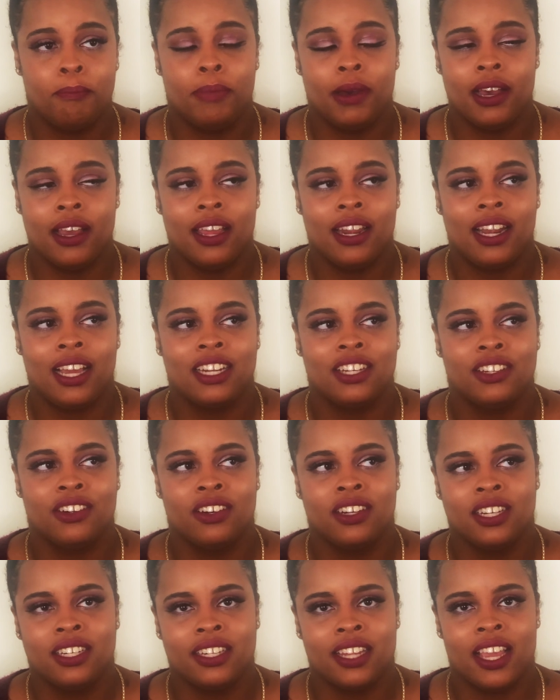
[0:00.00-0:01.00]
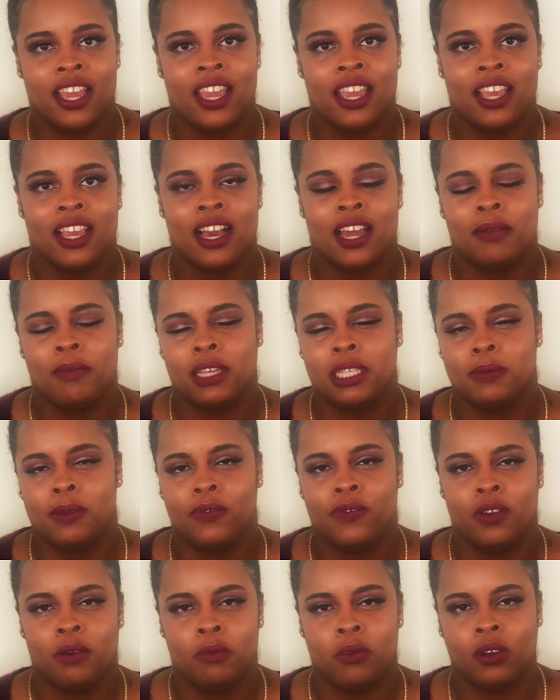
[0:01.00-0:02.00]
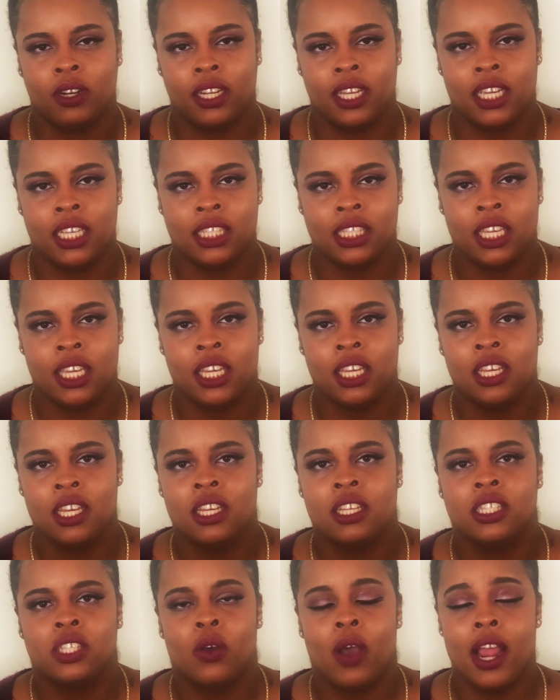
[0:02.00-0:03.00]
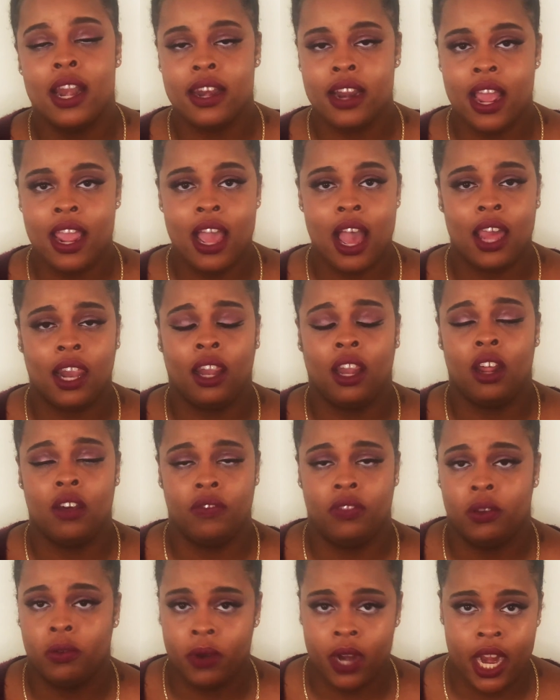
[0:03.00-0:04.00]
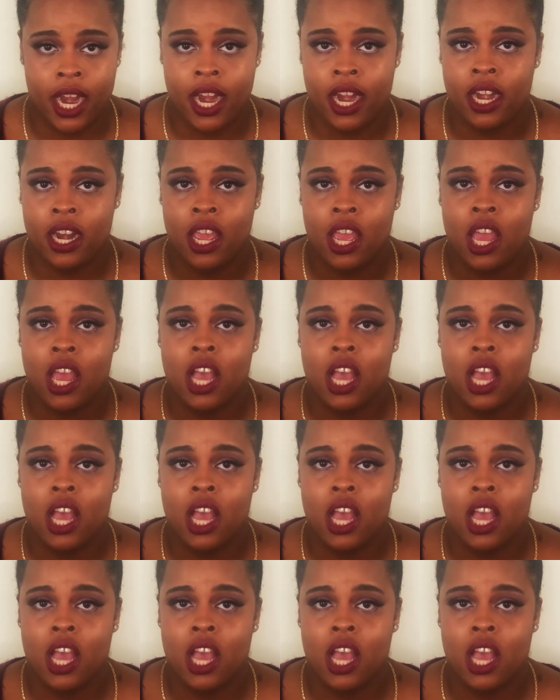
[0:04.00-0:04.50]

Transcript: but like during the day, it kind of makes me feel more lazy. So at night, I love the rain,